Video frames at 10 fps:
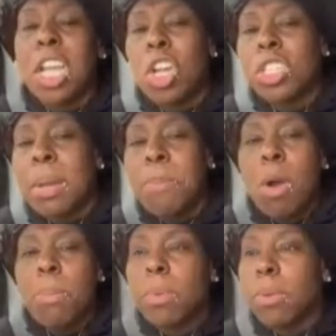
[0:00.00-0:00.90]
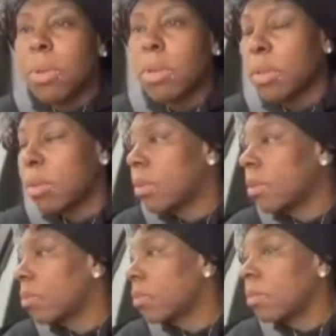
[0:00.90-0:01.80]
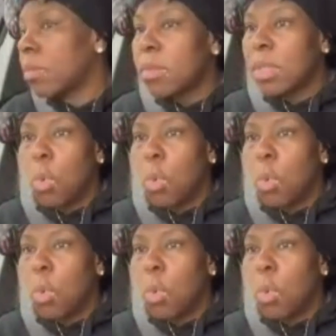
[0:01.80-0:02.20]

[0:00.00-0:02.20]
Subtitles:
page cash win. Fuck the